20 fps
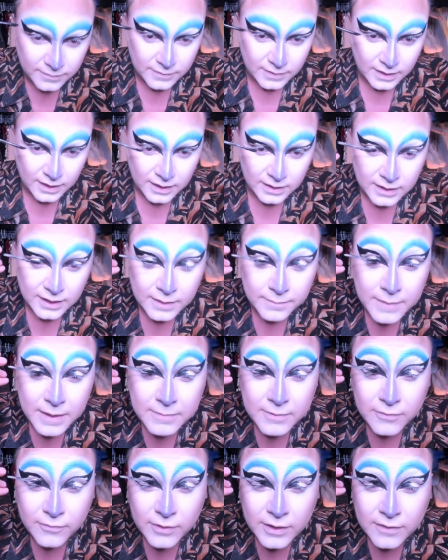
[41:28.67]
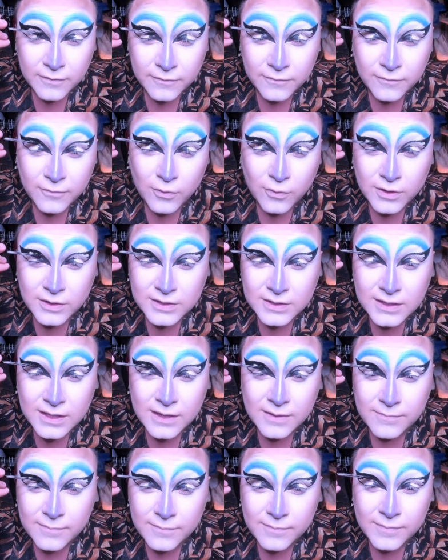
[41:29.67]
I'll like maybe reinforce
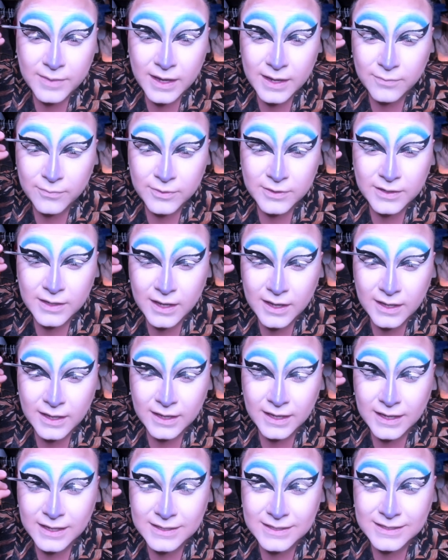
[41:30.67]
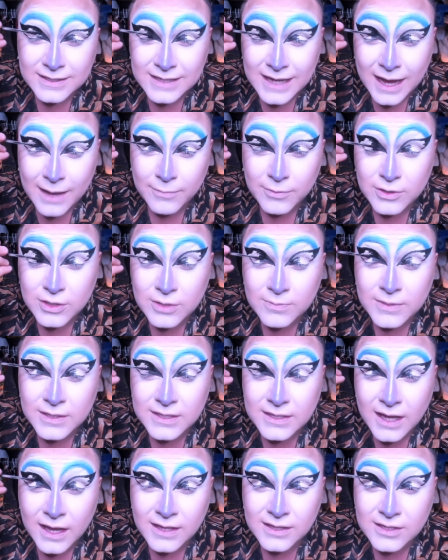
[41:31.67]
them, but I would not like establish them. It's
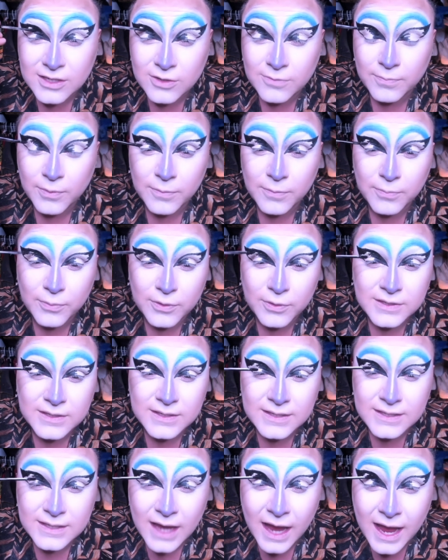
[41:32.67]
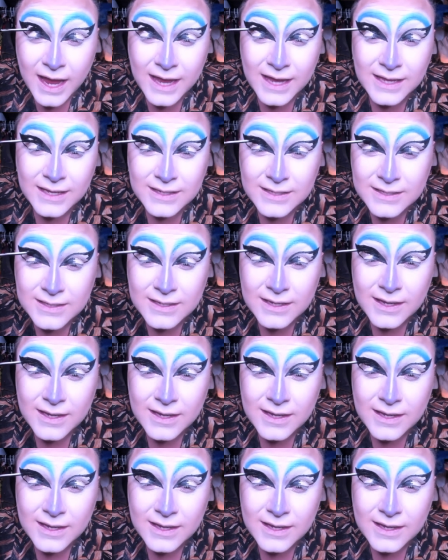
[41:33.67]
not super precise.